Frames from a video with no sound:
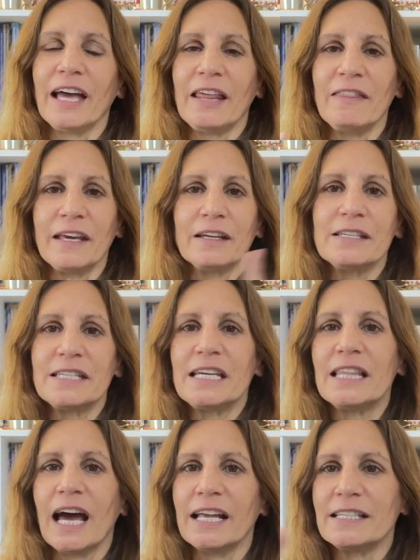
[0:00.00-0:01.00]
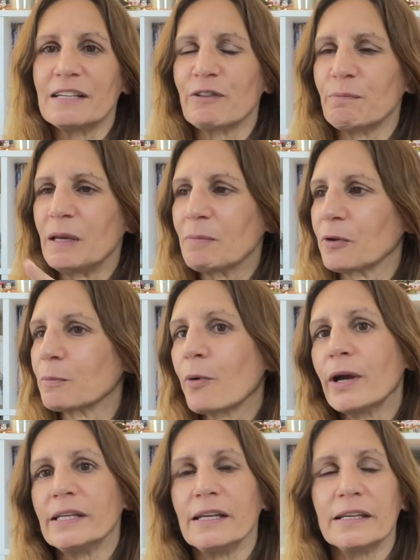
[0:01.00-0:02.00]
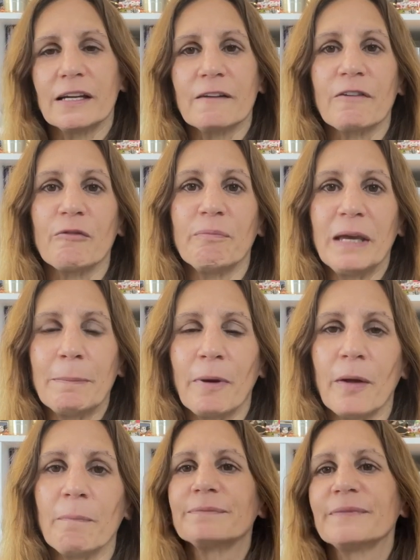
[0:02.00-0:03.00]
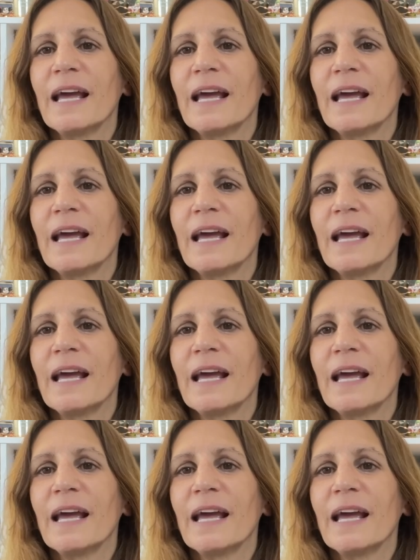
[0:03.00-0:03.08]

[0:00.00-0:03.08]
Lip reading: and they could see that different people are pointing to different people.